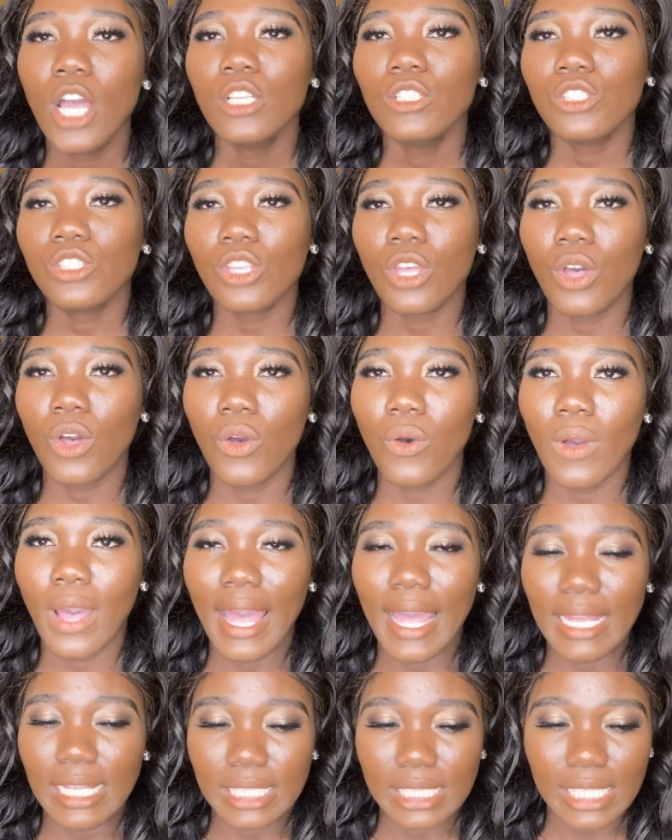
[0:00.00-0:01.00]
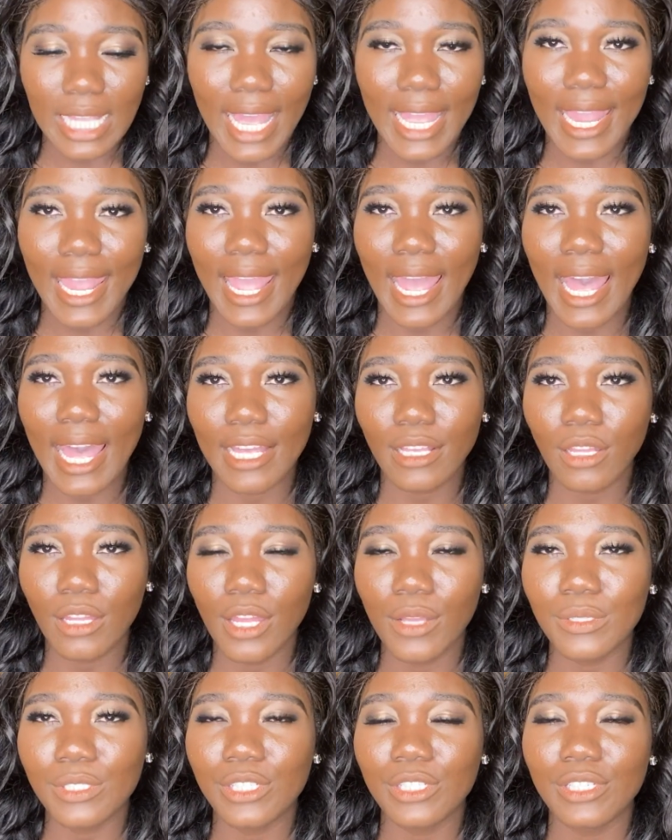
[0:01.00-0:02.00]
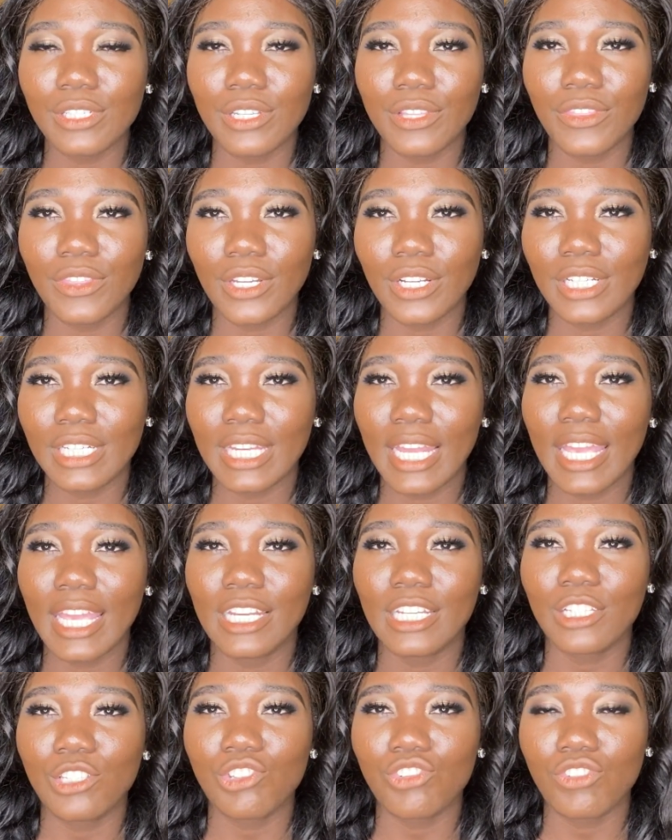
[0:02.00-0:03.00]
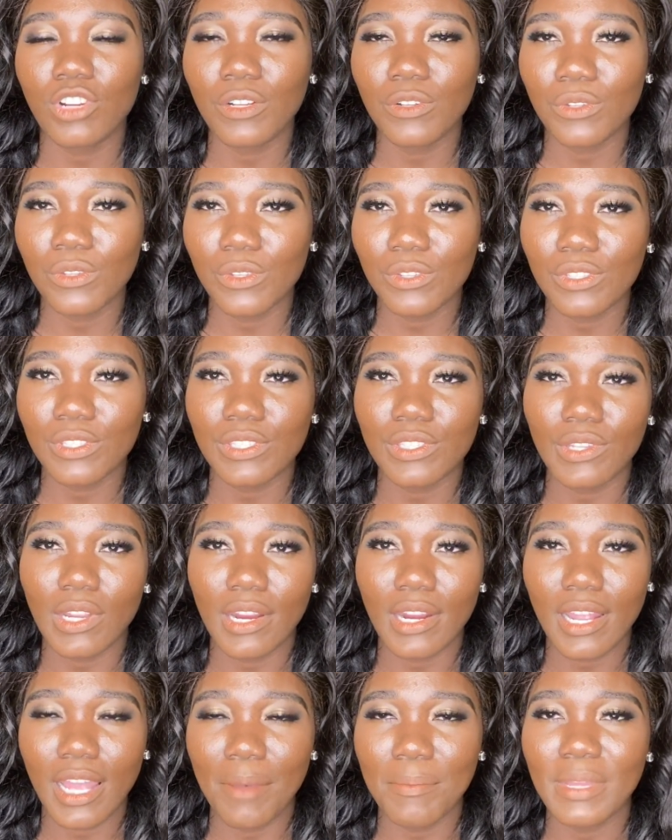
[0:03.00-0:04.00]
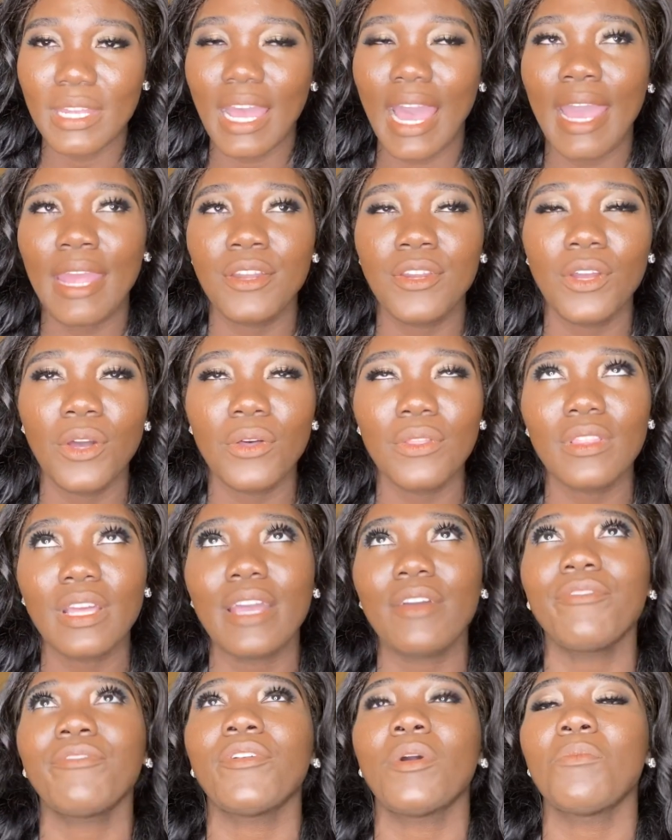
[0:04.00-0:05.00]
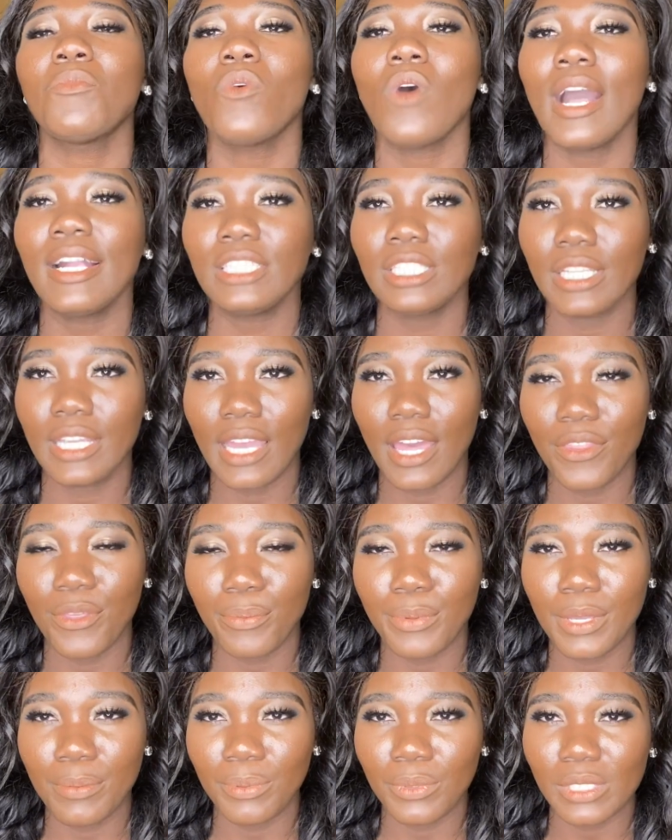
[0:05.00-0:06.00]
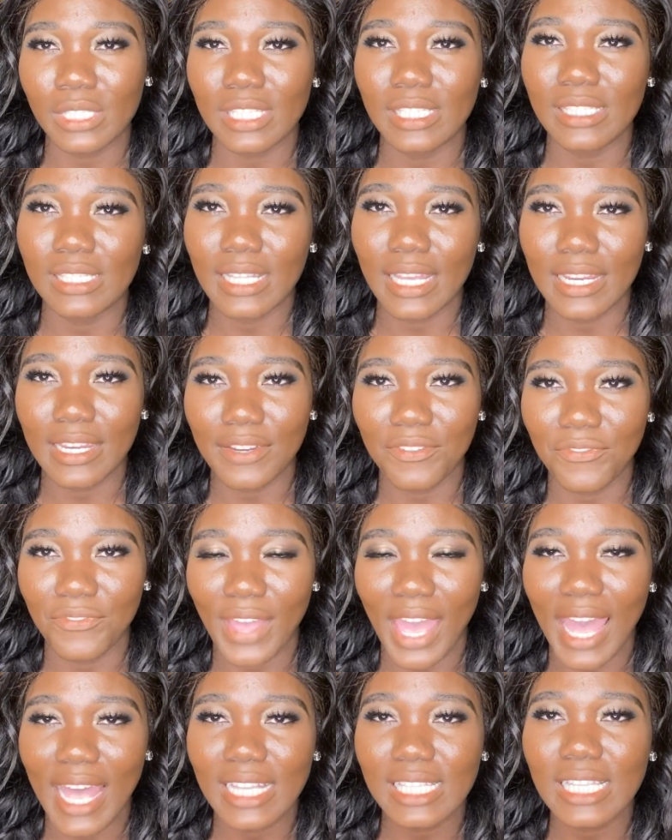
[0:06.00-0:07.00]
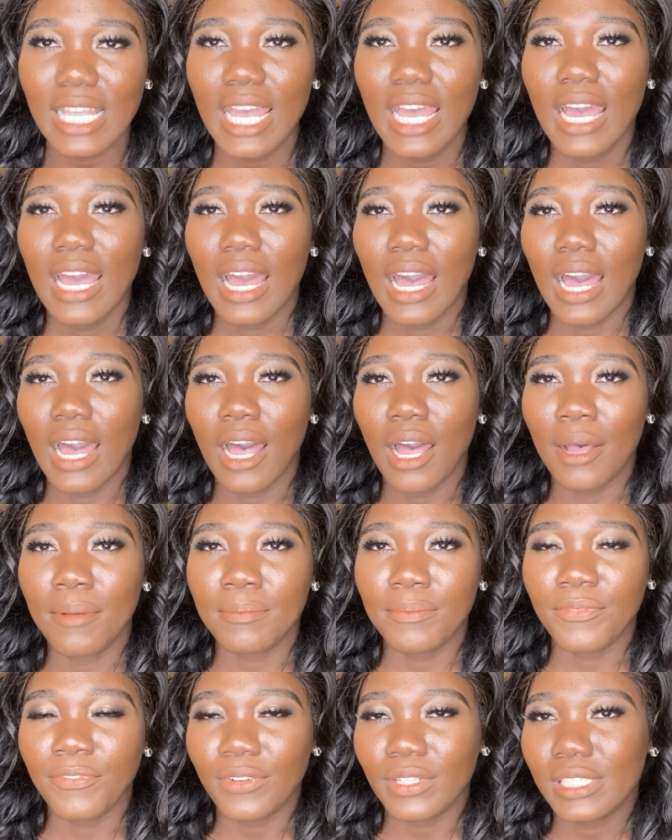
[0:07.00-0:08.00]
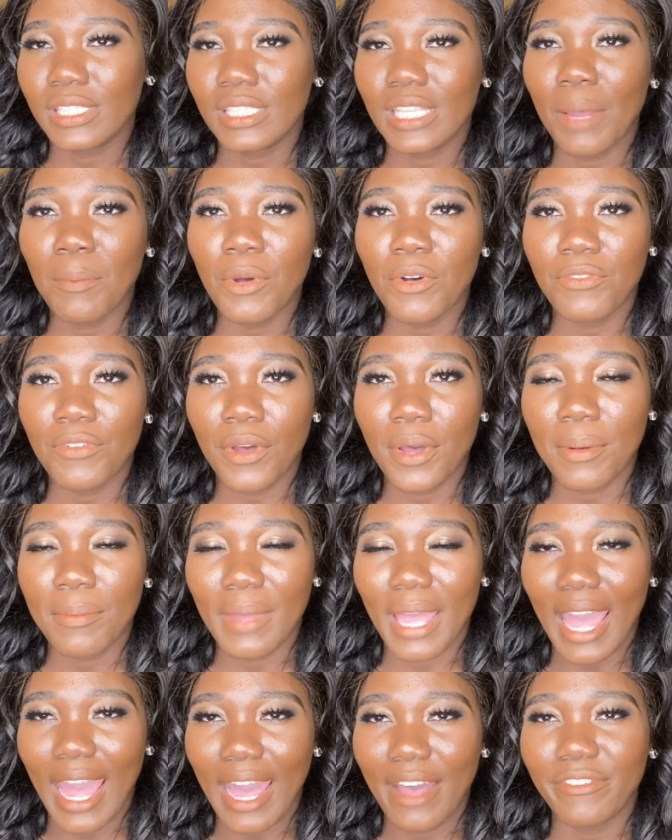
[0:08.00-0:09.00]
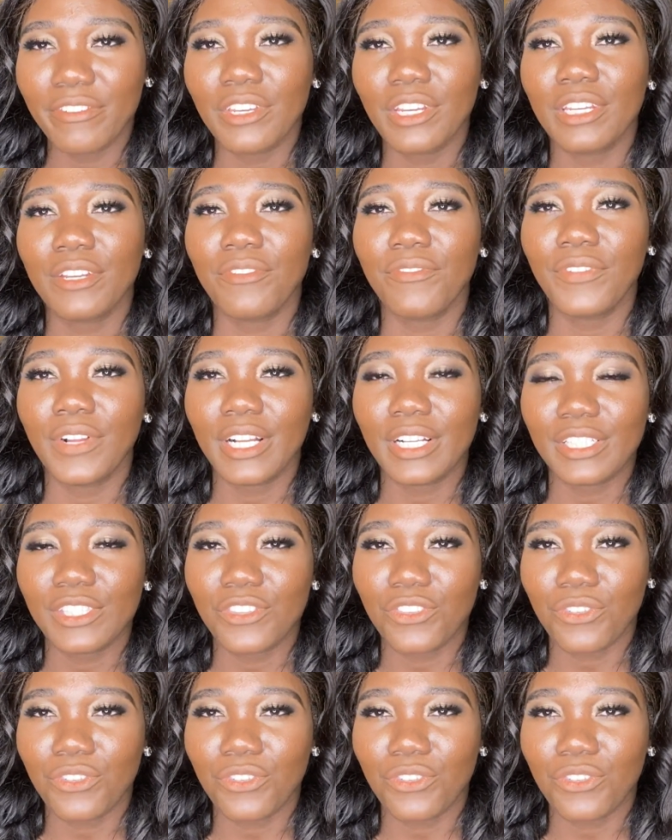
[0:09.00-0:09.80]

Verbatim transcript: So as I got closer to the 3rd day and the struggles are coming, I know that from watching other people's extended fast, for some of them after the first